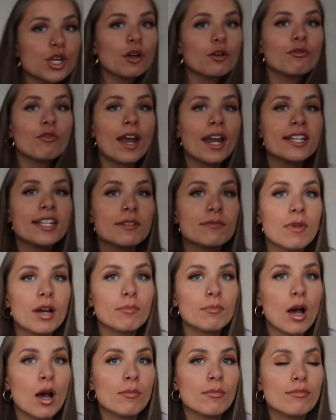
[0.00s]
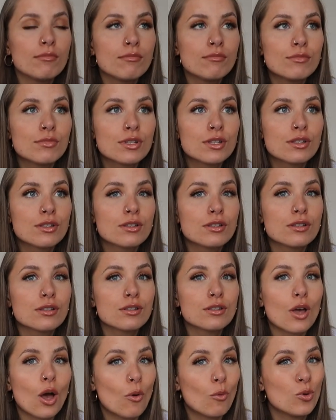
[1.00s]
So I raided my
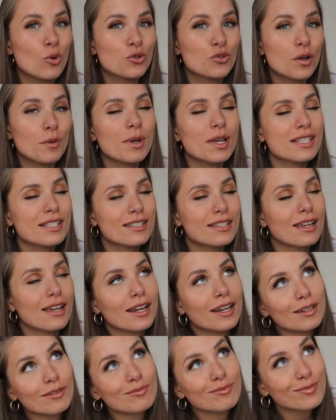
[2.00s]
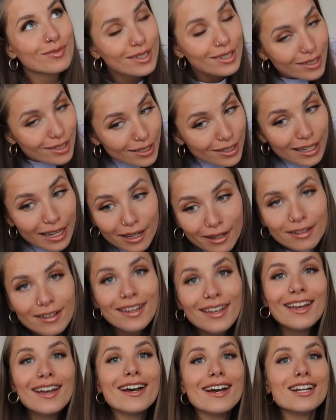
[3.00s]
mum's wardrobe yesterday again
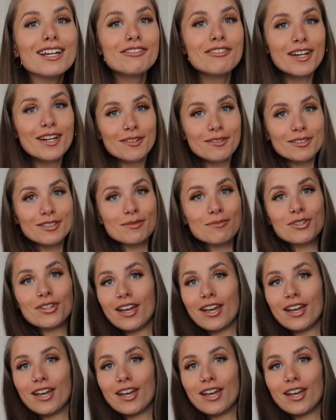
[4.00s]
and I found some